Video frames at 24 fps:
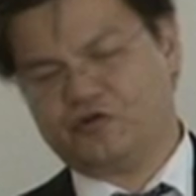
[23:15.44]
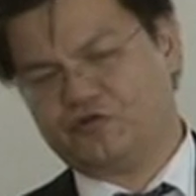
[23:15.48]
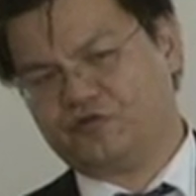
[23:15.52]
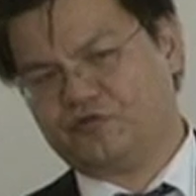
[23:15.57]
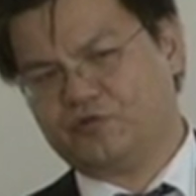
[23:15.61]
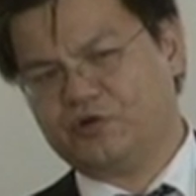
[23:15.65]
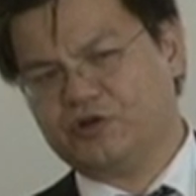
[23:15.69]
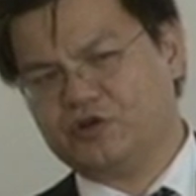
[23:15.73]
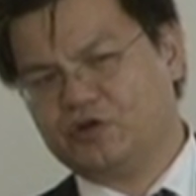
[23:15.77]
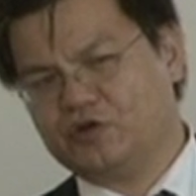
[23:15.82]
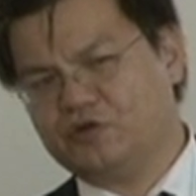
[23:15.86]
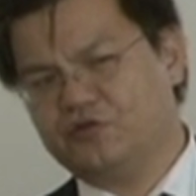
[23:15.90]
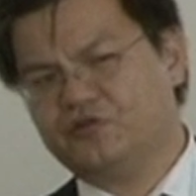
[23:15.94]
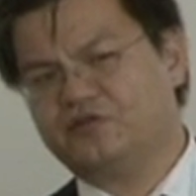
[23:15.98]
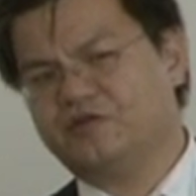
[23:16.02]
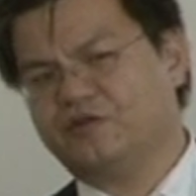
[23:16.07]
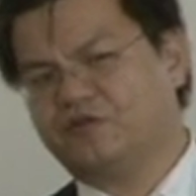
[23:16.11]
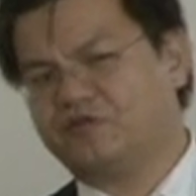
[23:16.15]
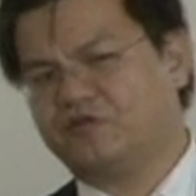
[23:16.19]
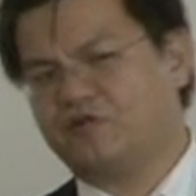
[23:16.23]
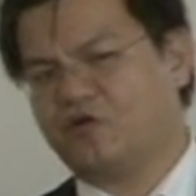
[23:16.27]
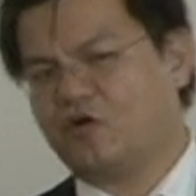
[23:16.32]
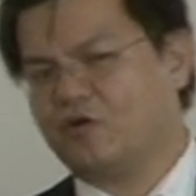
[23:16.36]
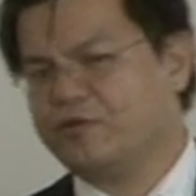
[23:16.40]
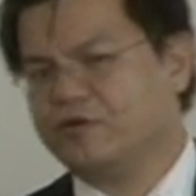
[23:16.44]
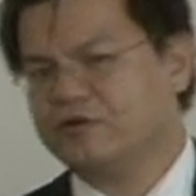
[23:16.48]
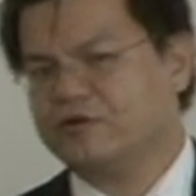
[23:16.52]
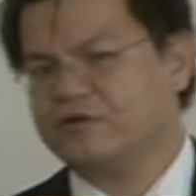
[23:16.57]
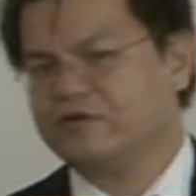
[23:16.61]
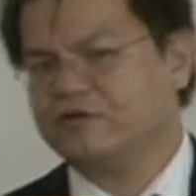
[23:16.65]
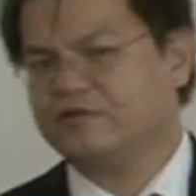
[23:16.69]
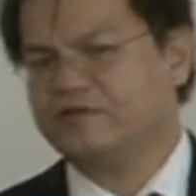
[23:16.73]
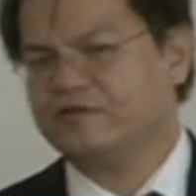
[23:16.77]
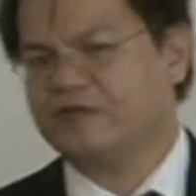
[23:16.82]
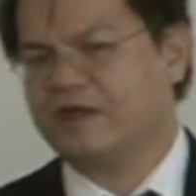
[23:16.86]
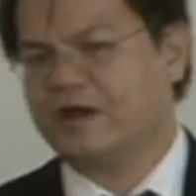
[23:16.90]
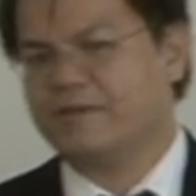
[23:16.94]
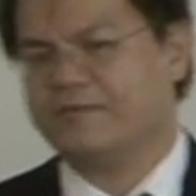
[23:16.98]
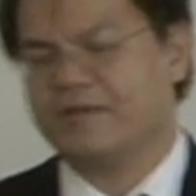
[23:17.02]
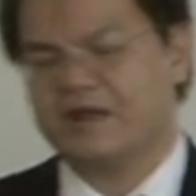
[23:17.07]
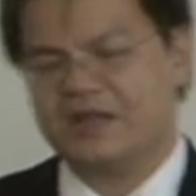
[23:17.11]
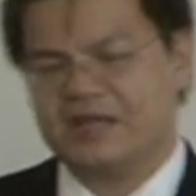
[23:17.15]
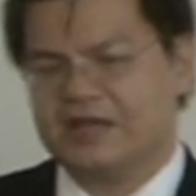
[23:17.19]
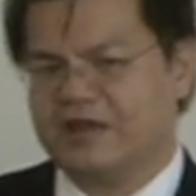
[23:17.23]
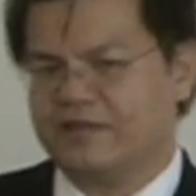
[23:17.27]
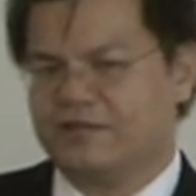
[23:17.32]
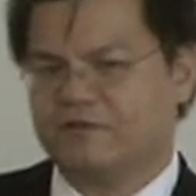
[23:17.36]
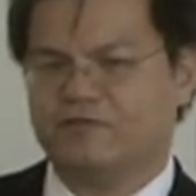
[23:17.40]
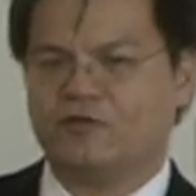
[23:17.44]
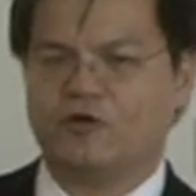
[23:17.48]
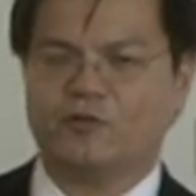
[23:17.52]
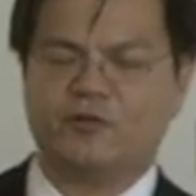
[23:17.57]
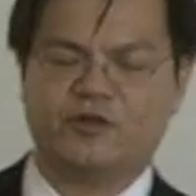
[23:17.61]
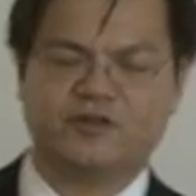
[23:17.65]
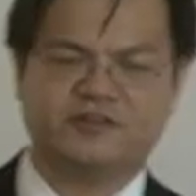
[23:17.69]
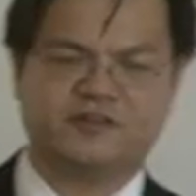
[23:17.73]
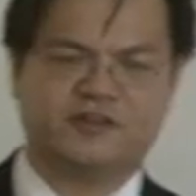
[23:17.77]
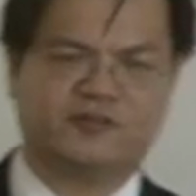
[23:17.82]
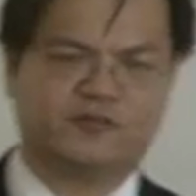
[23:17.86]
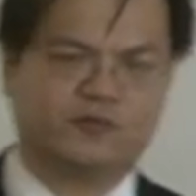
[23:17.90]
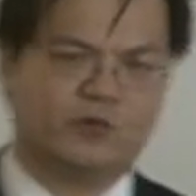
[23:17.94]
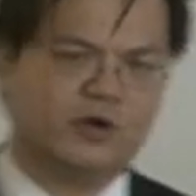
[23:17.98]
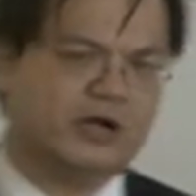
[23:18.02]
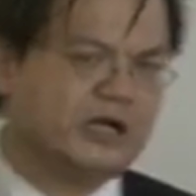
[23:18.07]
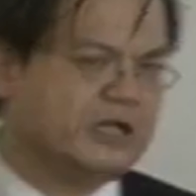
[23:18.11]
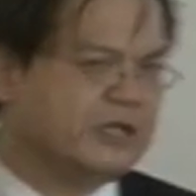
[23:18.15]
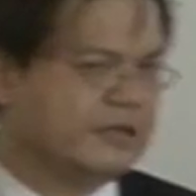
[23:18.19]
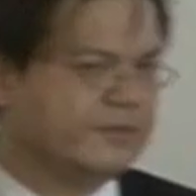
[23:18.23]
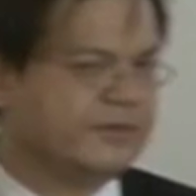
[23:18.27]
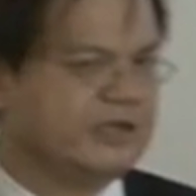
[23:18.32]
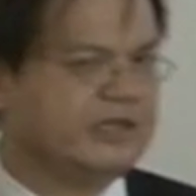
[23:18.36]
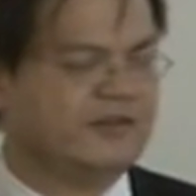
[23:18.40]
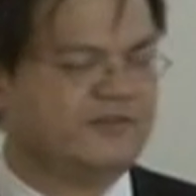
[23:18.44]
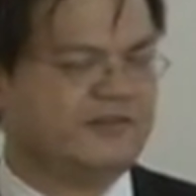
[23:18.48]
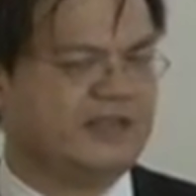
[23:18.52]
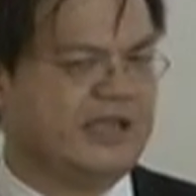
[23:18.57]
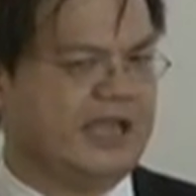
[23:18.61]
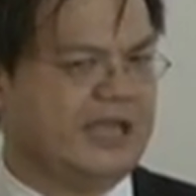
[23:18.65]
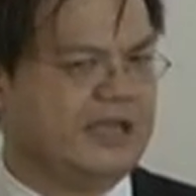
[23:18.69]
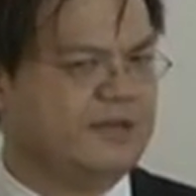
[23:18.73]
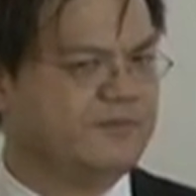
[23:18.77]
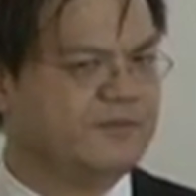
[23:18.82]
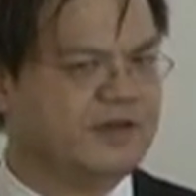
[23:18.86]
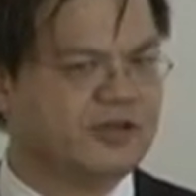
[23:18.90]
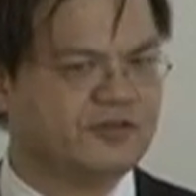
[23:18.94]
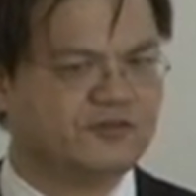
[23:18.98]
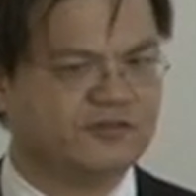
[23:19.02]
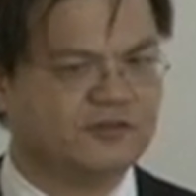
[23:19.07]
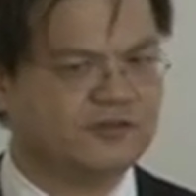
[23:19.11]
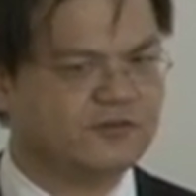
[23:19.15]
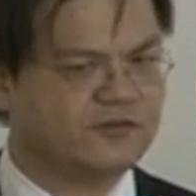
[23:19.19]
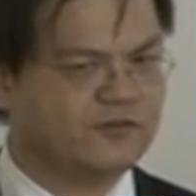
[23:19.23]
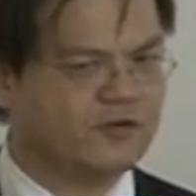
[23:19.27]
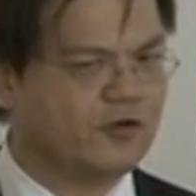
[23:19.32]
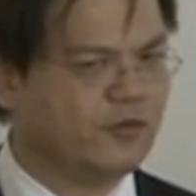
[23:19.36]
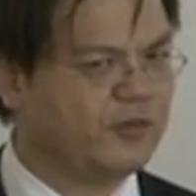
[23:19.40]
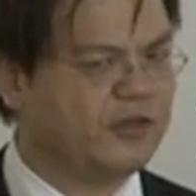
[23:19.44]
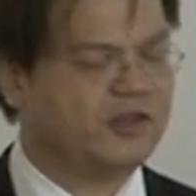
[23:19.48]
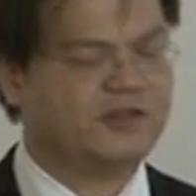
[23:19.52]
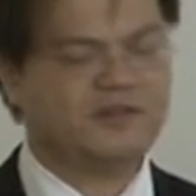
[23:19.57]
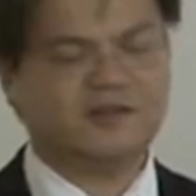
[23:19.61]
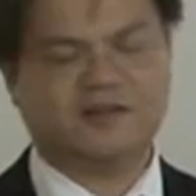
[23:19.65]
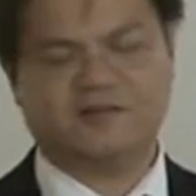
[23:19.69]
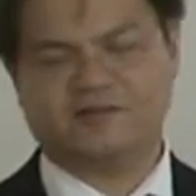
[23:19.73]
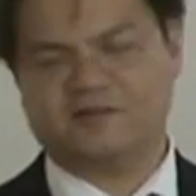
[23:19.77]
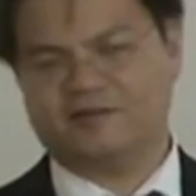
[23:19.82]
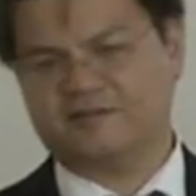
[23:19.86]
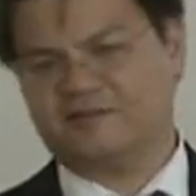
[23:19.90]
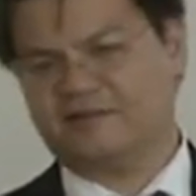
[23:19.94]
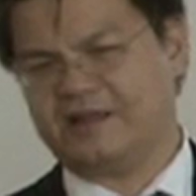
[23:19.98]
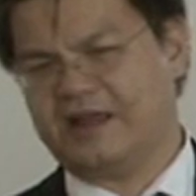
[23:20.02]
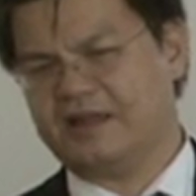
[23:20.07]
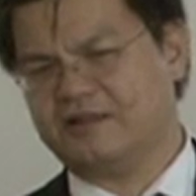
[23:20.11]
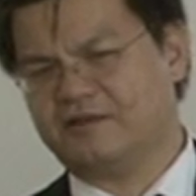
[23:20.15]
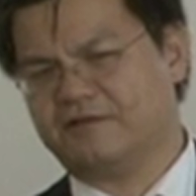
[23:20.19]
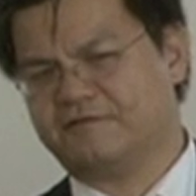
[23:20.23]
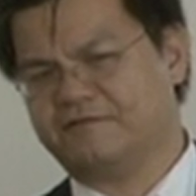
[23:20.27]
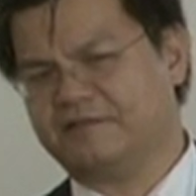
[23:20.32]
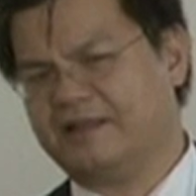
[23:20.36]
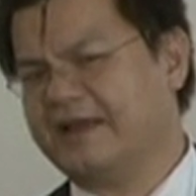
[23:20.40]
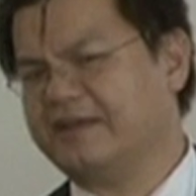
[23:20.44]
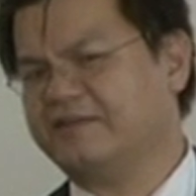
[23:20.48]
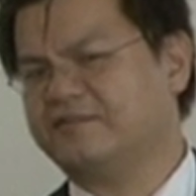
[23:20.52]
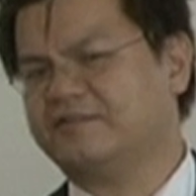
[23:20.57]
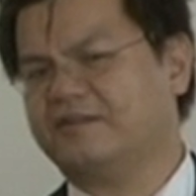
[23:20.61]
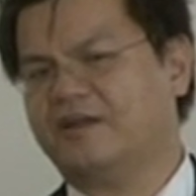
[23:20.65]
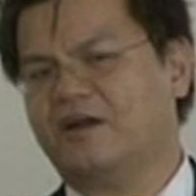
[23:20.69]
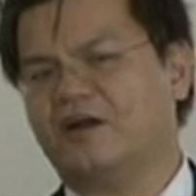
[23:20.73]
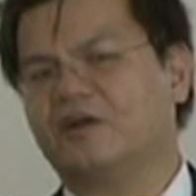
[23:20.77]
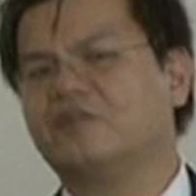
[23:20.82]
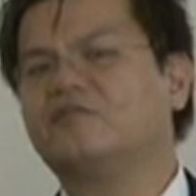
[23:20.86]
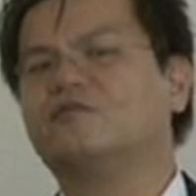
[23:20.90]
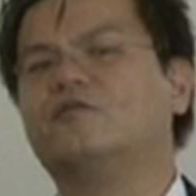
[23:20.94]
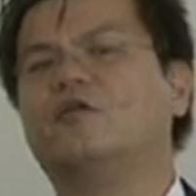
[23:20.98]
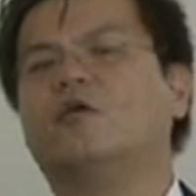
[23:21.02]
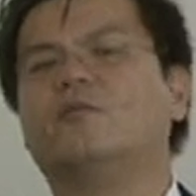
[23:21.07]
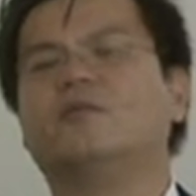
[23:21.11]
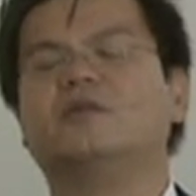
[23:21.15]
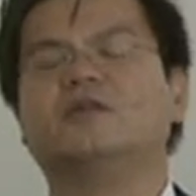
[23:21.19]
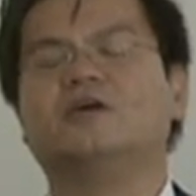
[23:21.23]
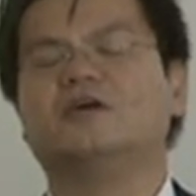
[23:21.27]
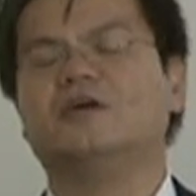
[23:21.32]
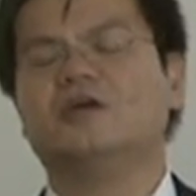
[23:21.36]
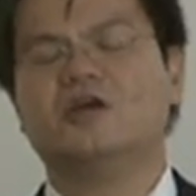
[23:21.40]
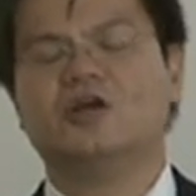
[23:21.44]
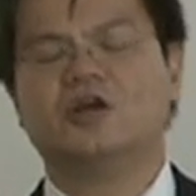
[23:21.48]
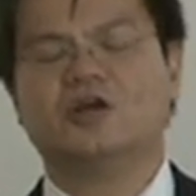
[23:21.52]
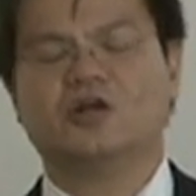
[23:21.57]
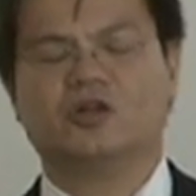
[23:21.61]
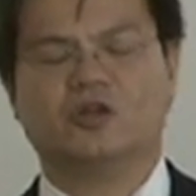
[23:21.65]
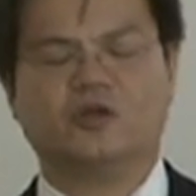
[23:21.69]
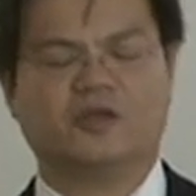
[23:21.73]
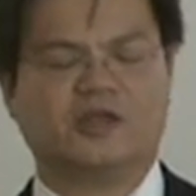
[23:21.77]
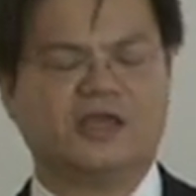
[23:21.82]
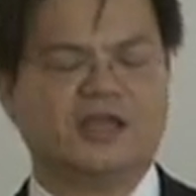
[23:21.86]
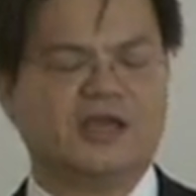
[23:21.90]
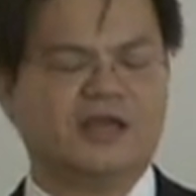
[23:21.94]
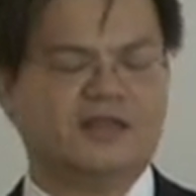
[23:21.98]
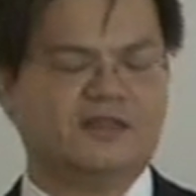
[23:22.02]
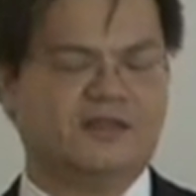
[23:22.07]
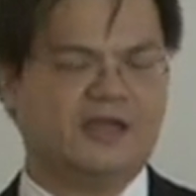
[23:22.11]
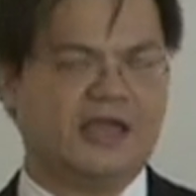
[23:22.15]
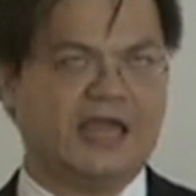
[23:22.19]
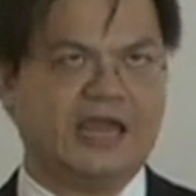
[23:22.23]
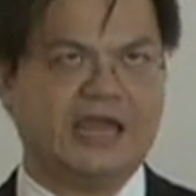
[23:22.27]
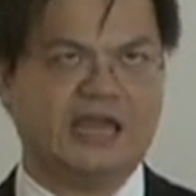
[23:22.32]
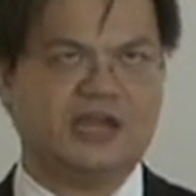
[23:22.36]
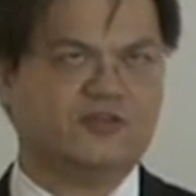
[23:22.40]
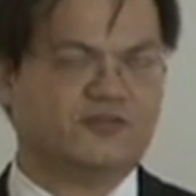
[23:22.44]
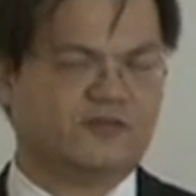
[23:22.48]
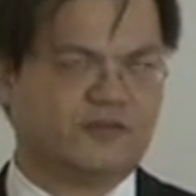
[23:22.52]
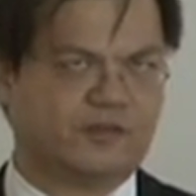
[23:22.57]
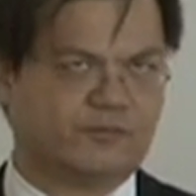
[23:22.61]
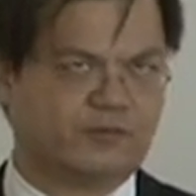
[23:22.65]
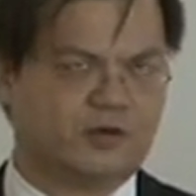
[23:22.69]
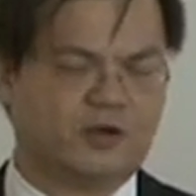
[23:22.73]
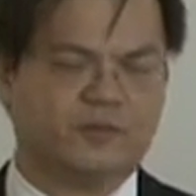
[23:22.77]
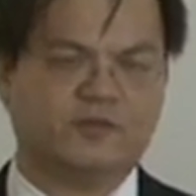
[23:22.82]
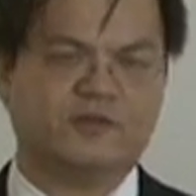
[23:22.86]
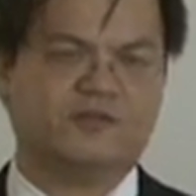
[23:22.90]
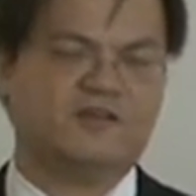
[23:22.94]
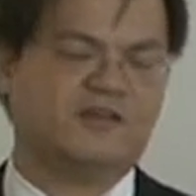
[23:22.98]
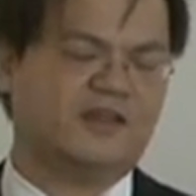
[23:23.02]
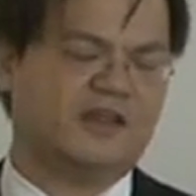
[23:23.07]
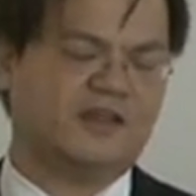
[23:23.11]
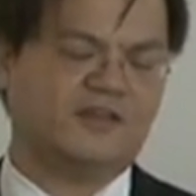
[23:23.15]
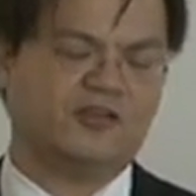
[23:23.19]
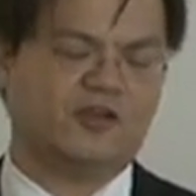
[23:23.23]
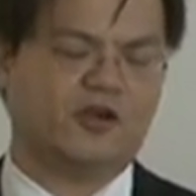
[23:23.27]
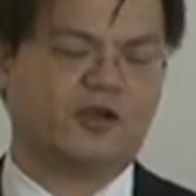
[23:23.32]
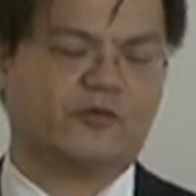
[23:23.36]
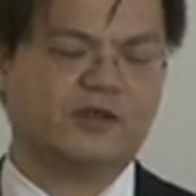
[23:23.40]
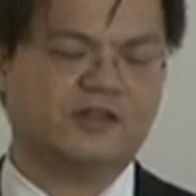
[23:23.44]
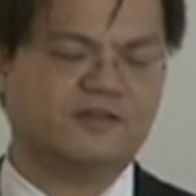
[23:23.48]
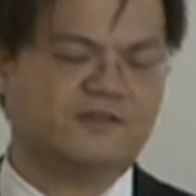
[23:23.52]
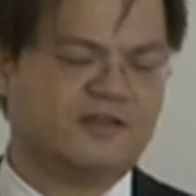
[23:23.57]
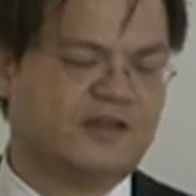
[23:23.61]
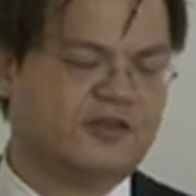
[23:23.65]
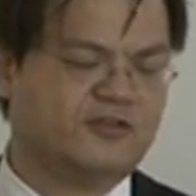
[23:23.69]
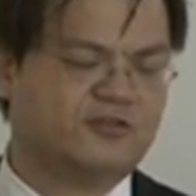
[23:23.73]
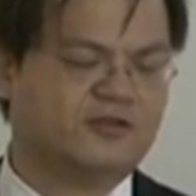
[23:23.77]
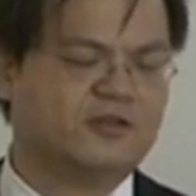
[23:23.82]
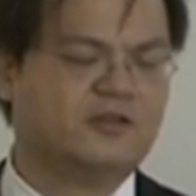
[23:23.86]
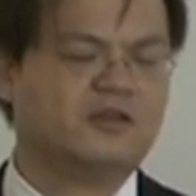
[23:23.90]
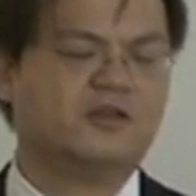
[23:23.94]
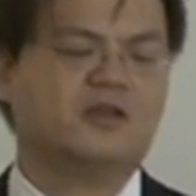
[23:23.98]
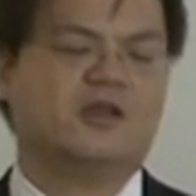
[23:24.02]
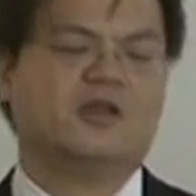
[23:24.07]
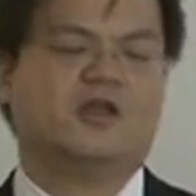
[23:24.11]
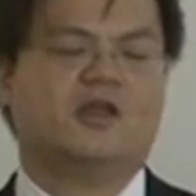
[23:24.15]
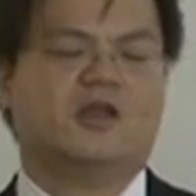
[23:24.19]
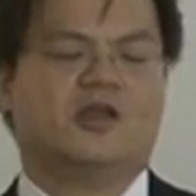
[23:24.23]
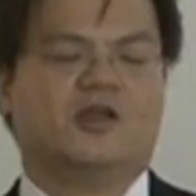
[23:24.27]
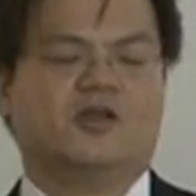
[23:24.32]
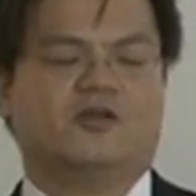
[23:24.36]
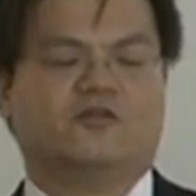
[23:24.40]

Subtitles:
For those who want to use the formulas, there are many other formulas as well. I mean, there's the 8 mansions formula, there's the standard flying stars formula, looking at the age of the property and the orientation.